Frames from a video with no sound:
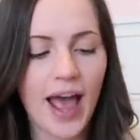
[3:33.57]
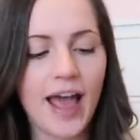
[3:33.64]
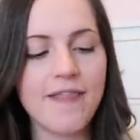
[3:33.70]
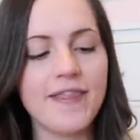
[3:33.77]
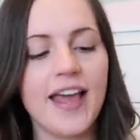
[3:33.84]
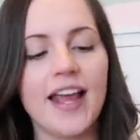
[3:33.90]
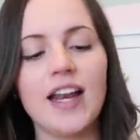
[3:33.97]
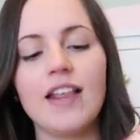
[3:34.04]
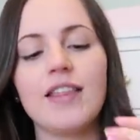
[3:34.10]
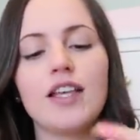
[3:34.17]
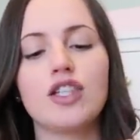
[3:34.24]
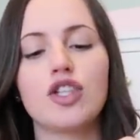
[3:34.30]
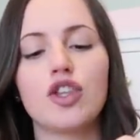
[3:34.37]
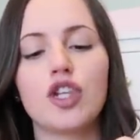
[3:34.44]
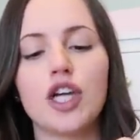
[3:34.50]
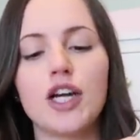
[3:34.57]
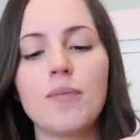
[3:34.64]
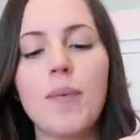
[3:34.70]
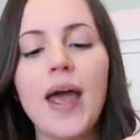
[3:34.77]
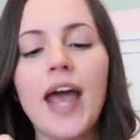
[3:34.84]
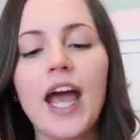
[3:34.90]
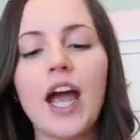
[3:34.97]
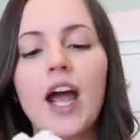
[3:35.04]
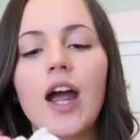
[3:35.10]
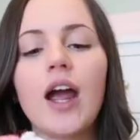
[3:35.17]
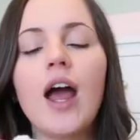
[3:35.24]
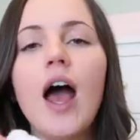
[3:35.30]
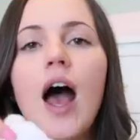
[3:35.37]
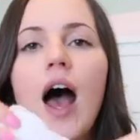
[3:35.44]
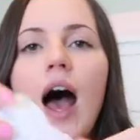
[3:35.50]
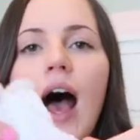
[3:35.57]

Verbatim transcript: And then this 3rd pair,